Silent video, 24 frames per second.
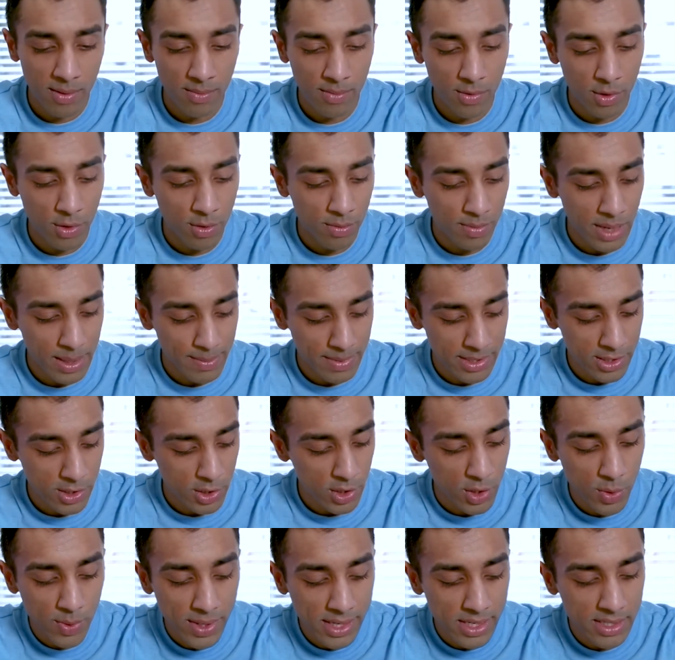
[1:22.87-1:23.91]
or maybe
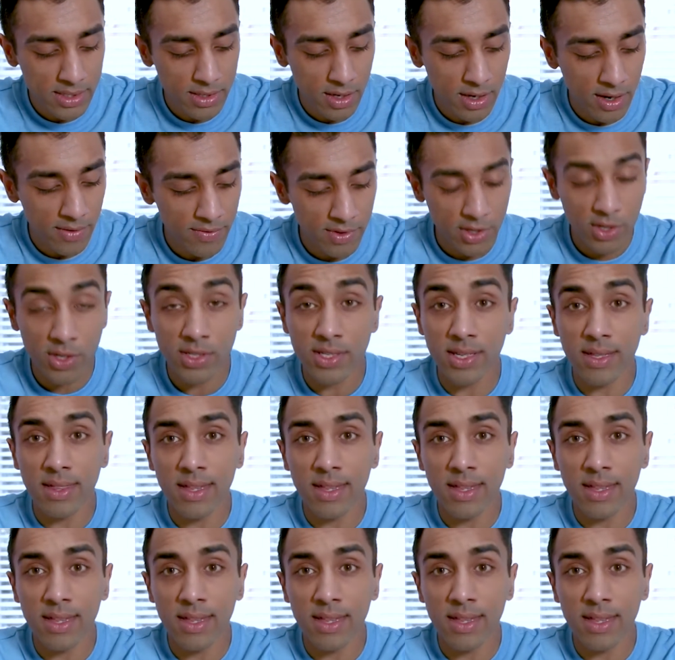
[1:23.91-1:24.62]
2 weeks after using